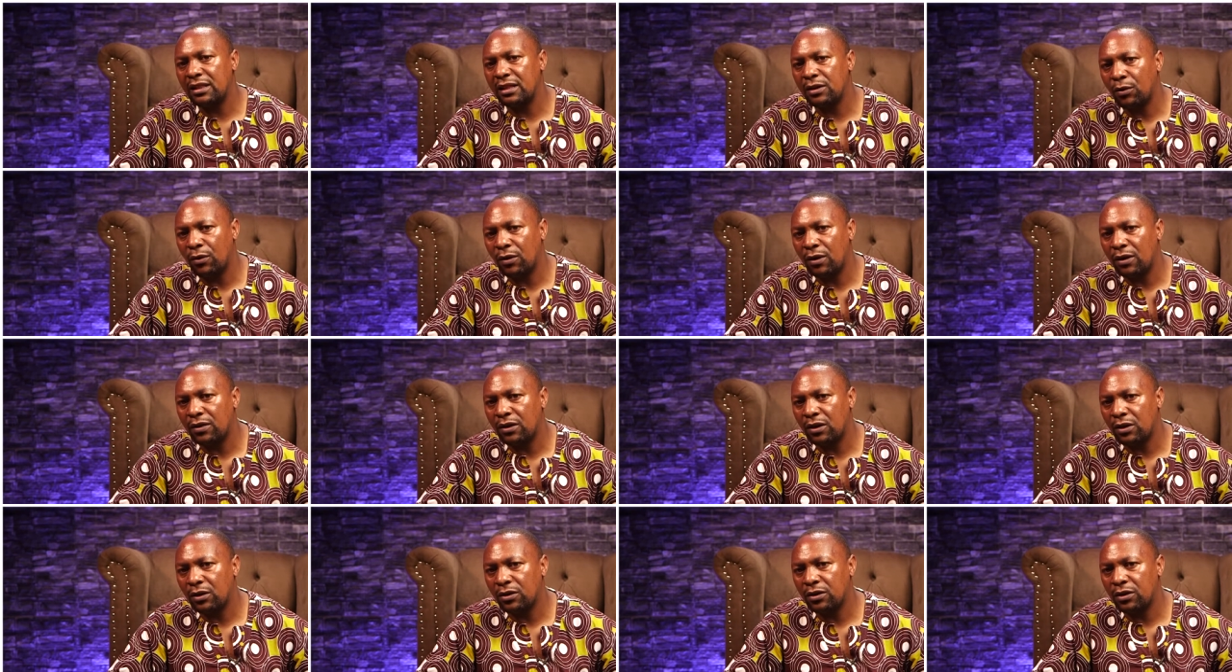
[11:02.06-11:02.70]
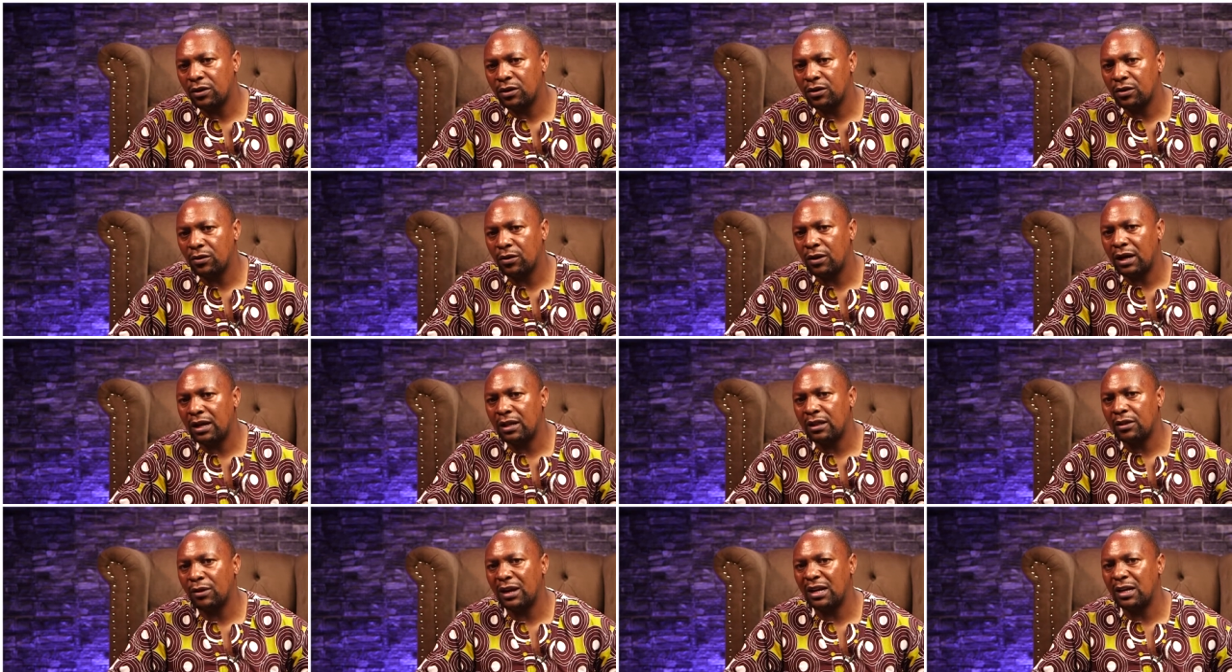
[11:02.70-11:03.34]
they, were, they, they, they,
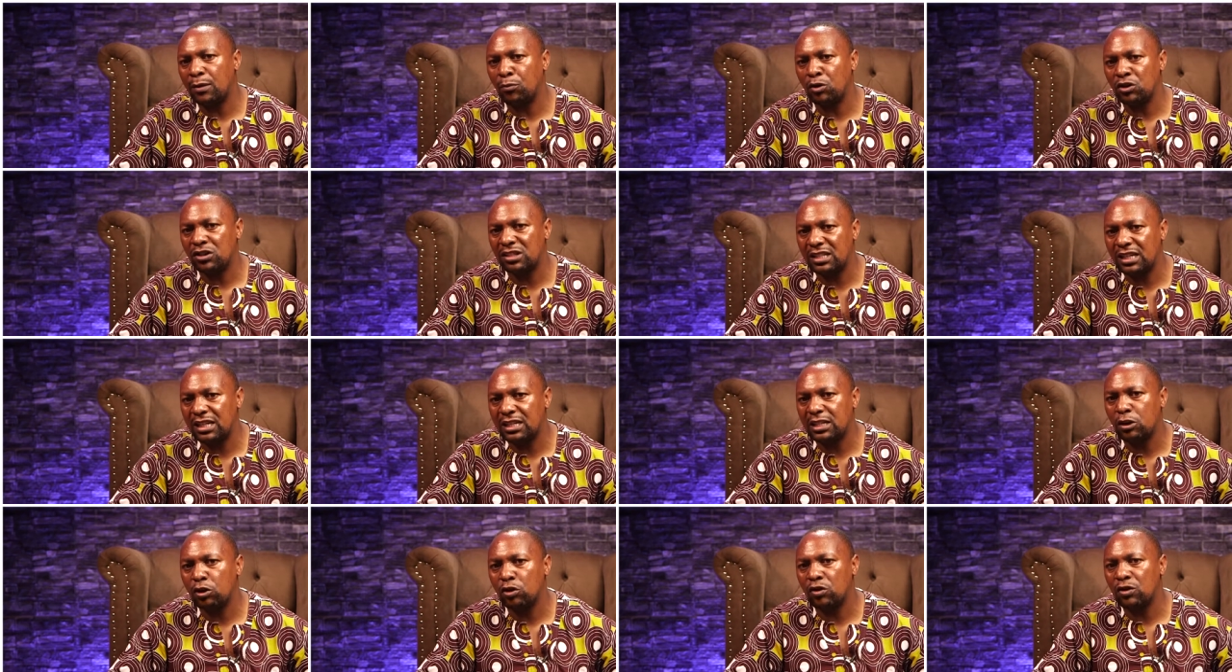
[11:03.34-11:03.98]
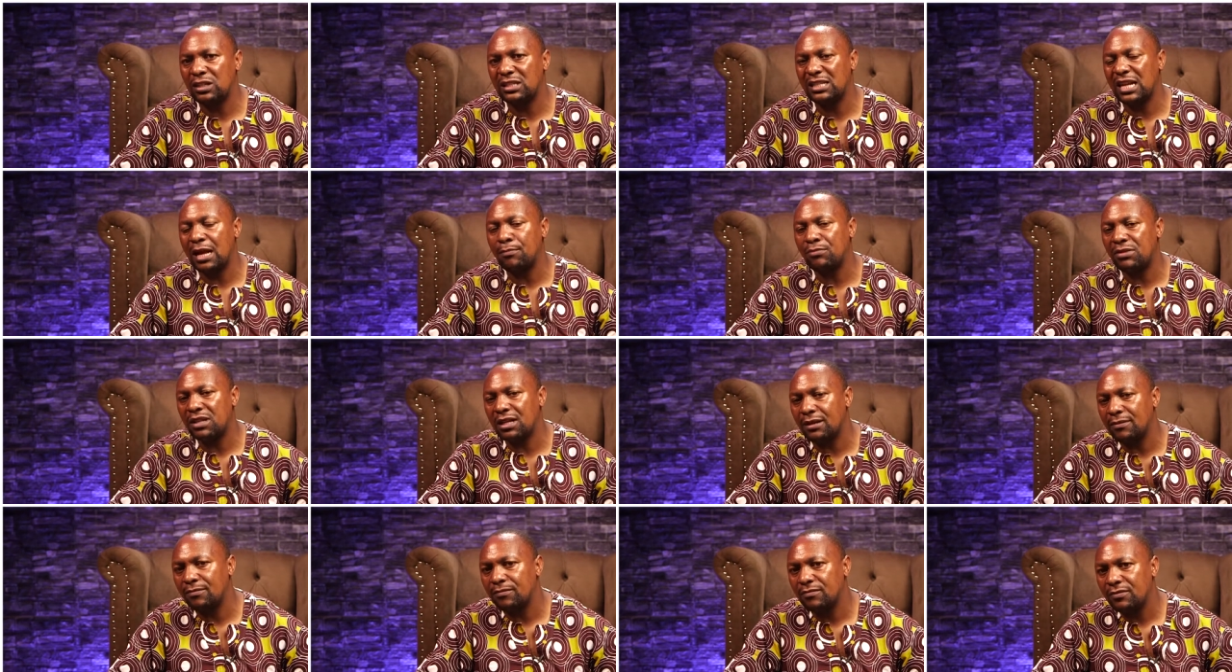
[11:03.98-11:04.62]
were, they were demonstrating on
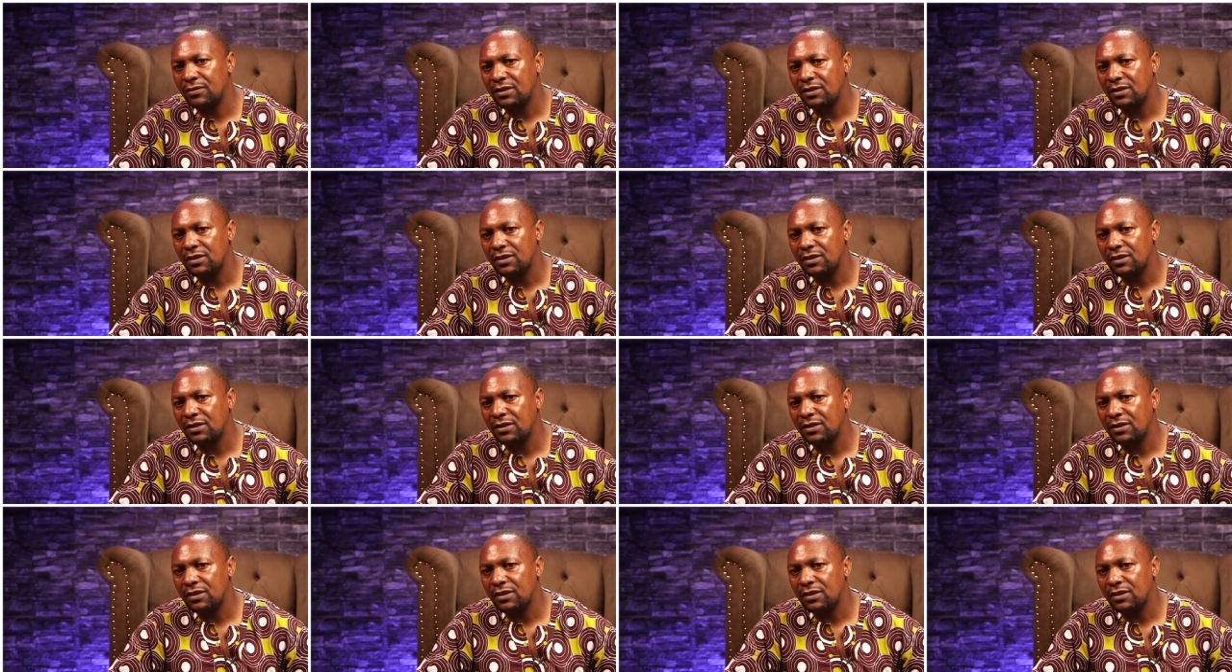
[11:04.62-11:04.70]
something.